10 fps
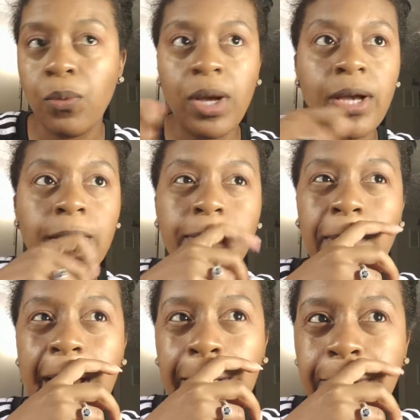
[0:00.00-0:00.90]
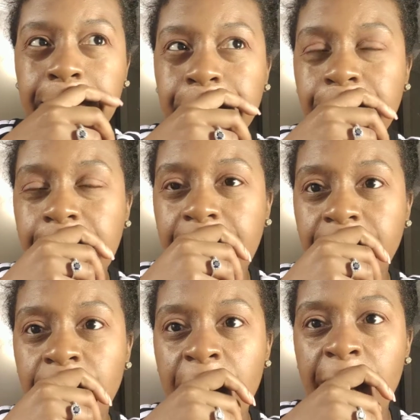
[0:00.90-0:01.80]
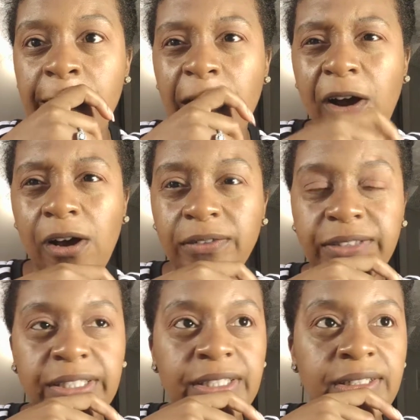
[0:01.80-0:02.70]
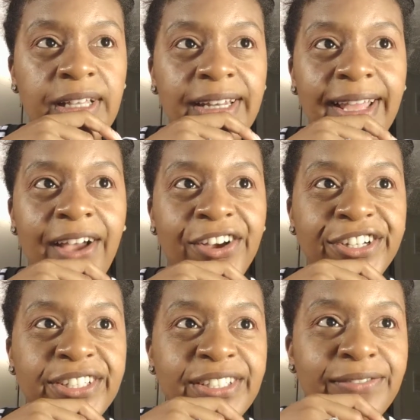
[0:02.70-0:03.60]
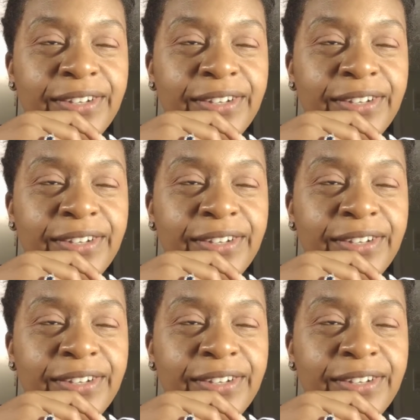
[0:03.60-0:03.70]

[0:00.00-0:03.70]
wand, but I don't do that often, and I honestly